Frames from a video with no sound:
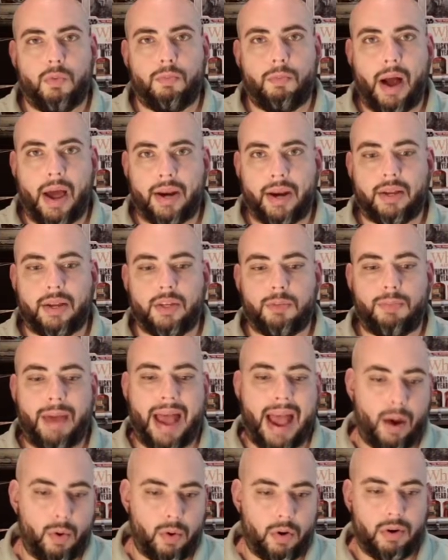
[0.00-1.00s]
Monica's
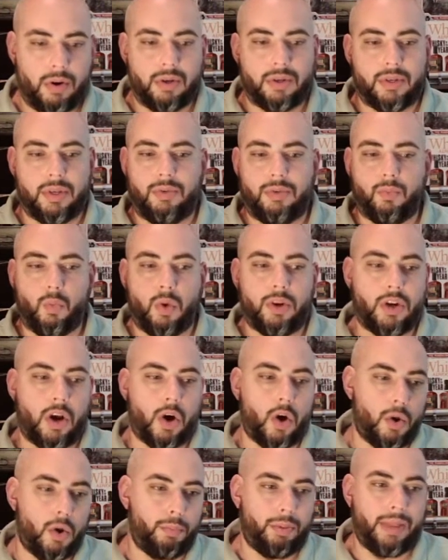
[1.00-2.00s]
powers and what
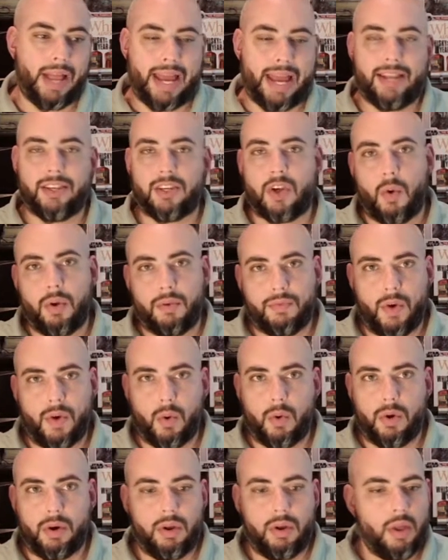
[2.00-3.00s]
her plan is going
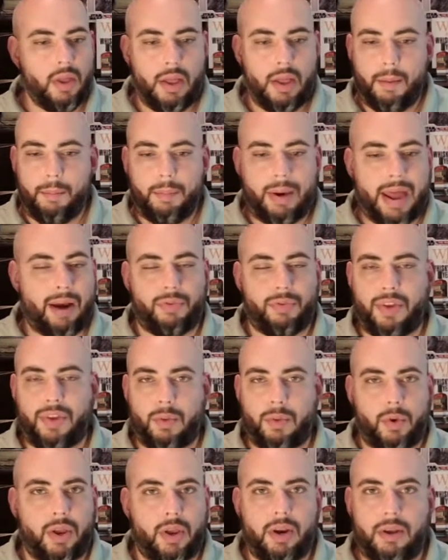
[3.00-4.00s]
forward. But I don't
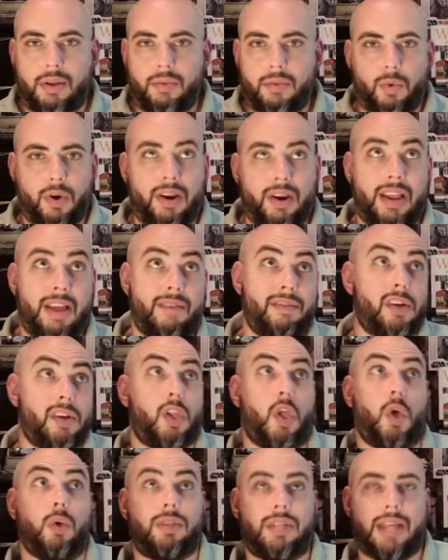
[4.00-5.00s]
think we're gonna we're even
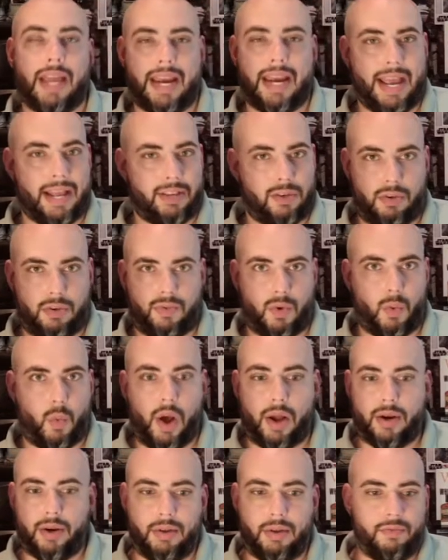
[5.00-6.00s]
close to getting answers for
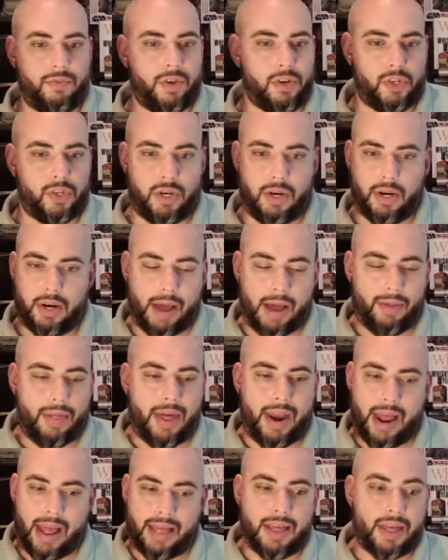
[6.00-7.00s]
Wanda and Vision and how
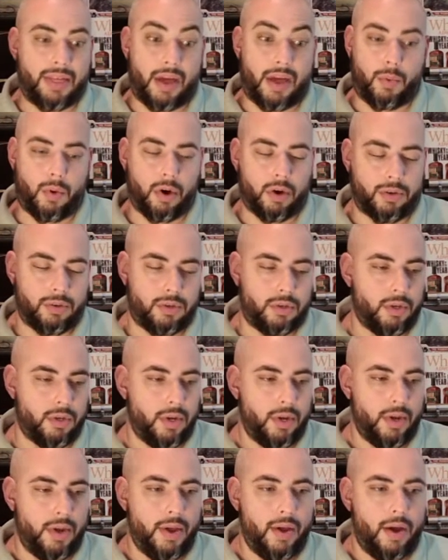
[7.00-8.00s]
that how that works.
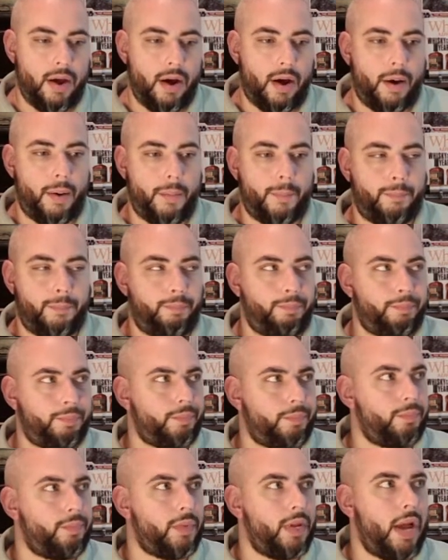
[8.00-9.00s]
Um,
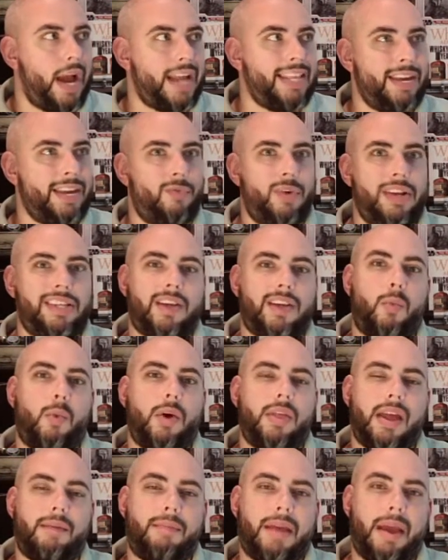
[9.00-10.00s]
I did read
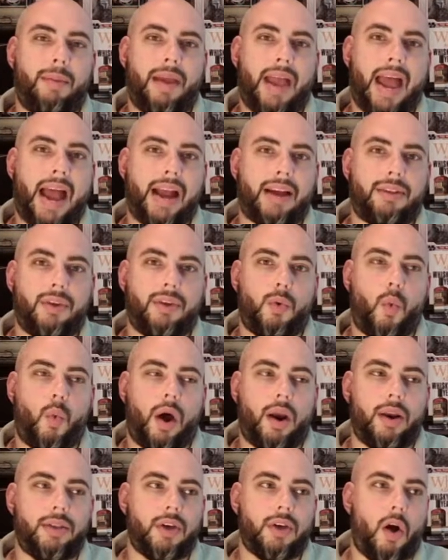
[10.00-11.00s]
somewhere that maybe Agatha
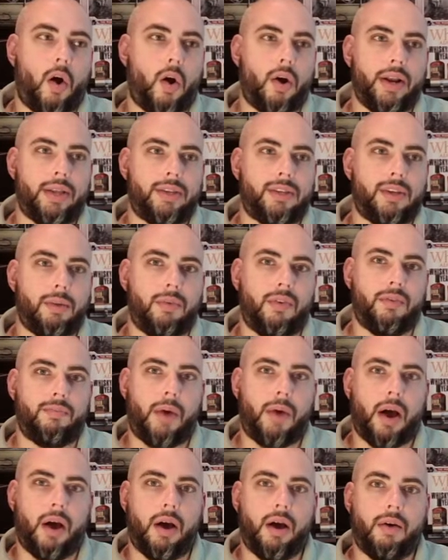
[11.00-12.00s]
wanted to harness some of
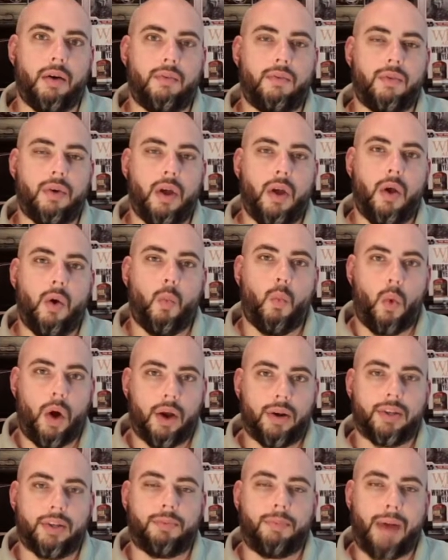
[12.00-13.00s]
my, of
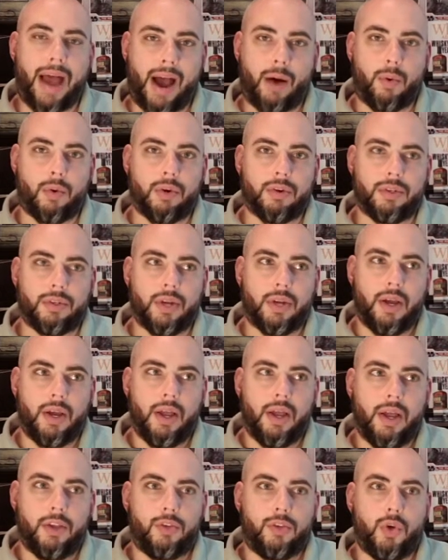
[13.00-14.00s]
Wanda's powers
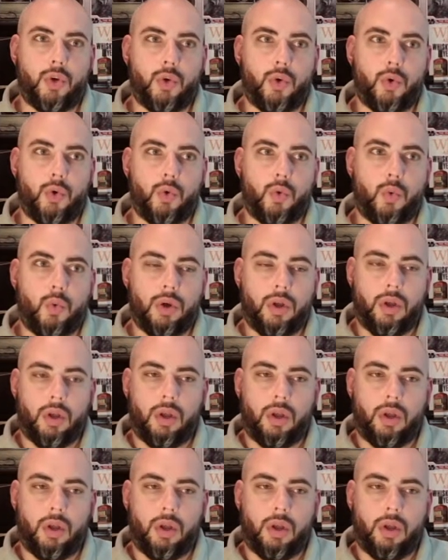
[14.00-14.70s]
to